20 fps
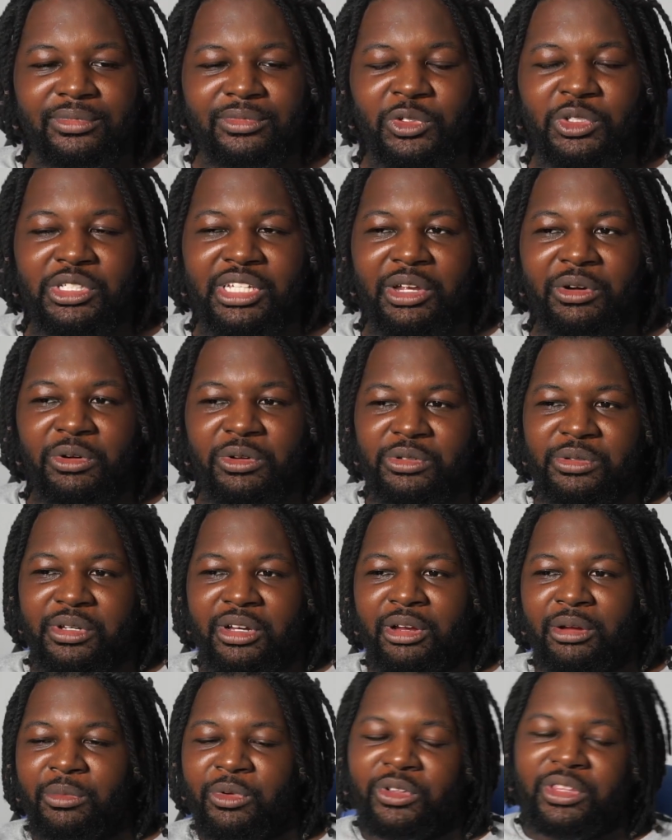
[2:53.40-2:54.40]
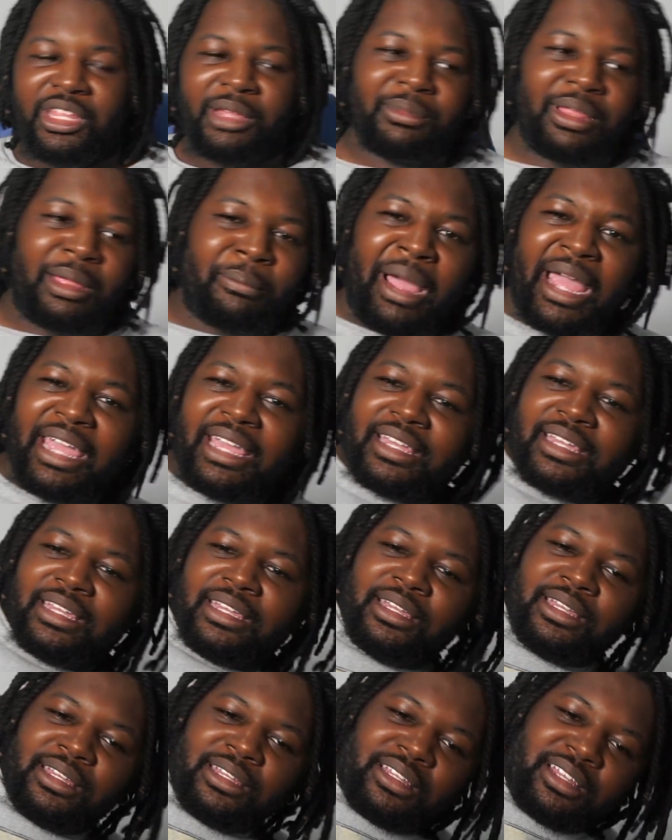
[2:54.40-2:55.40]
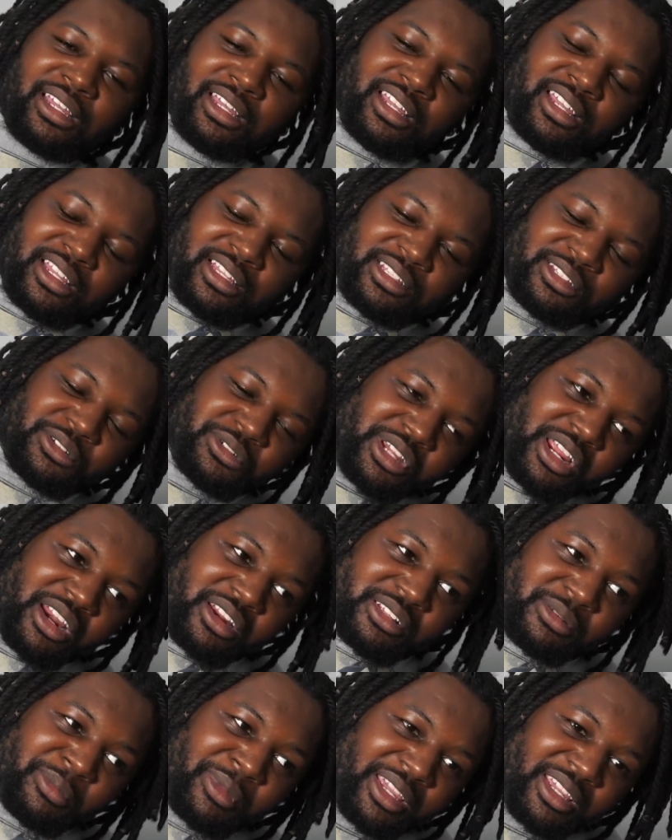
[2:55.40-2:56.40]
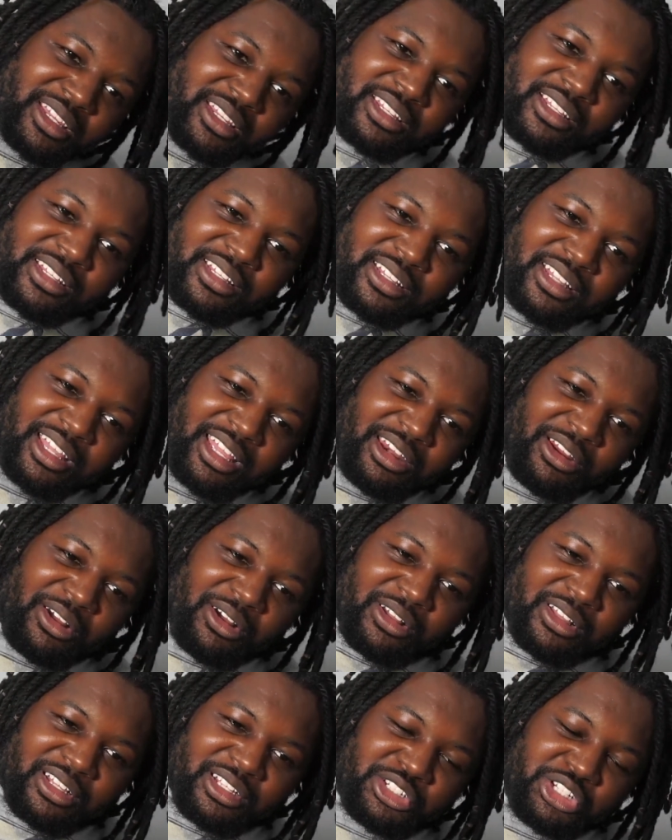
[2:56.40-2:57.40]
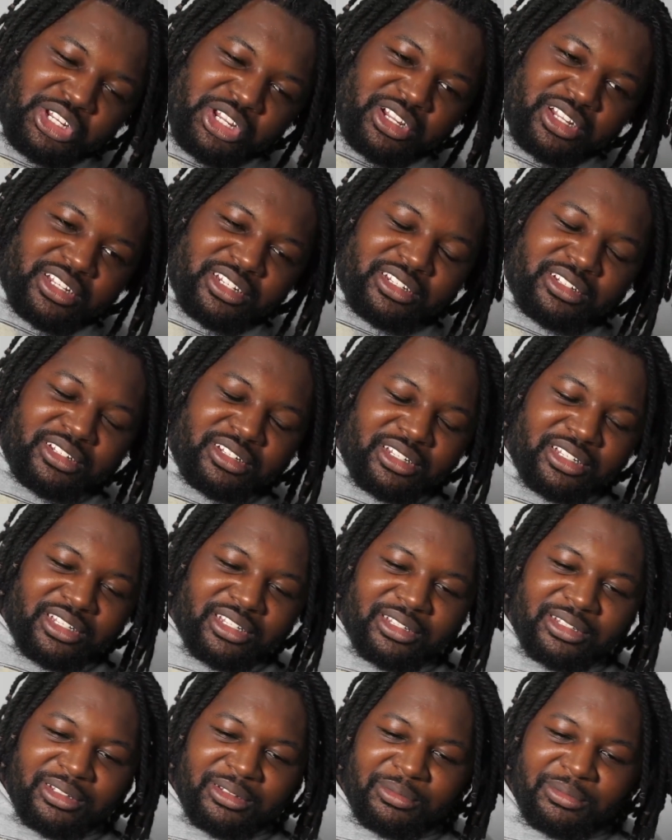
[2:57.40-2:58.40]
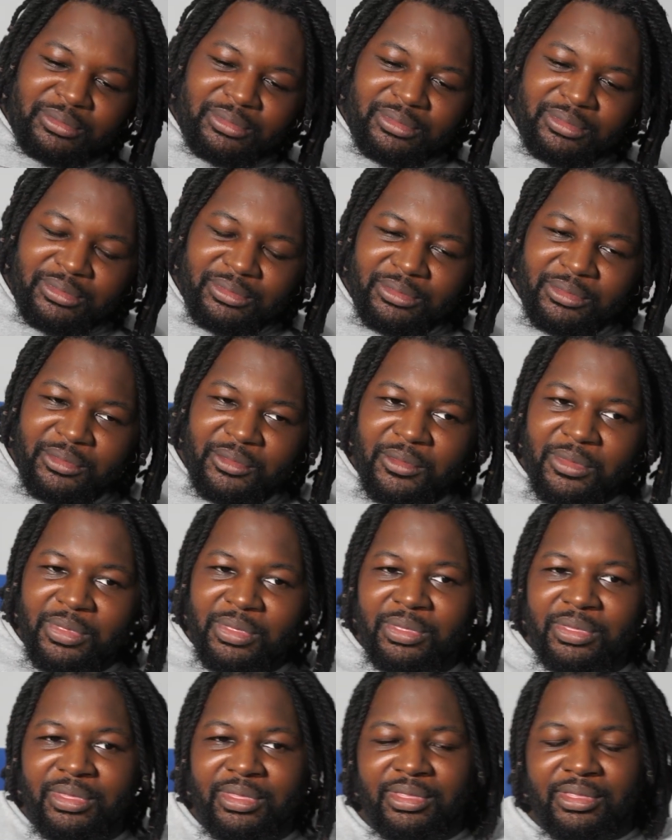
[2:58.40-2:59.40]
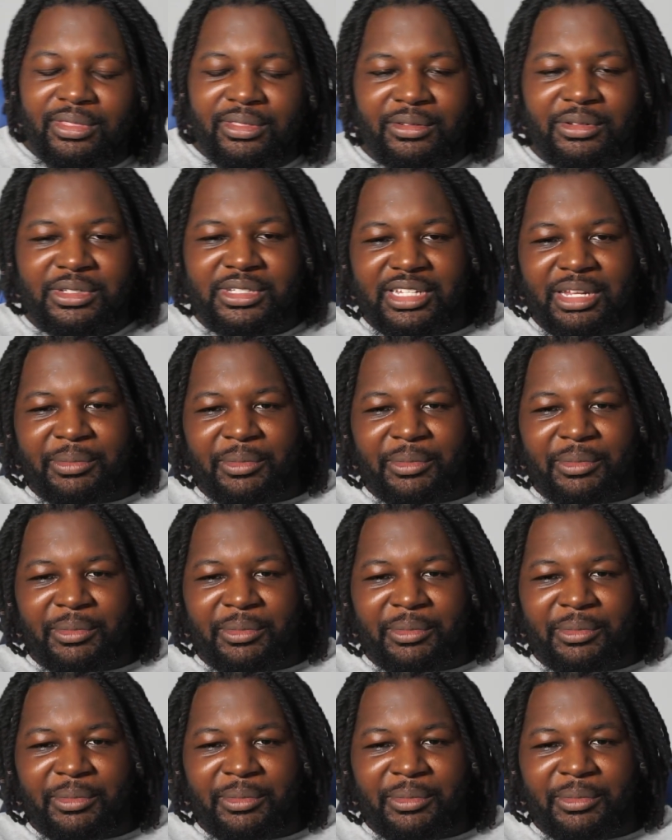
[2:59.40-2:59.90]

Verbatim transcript: what's Eero's real name? Like Mike. Uh, so shout out to Mike and uh, Gian. Uh, was his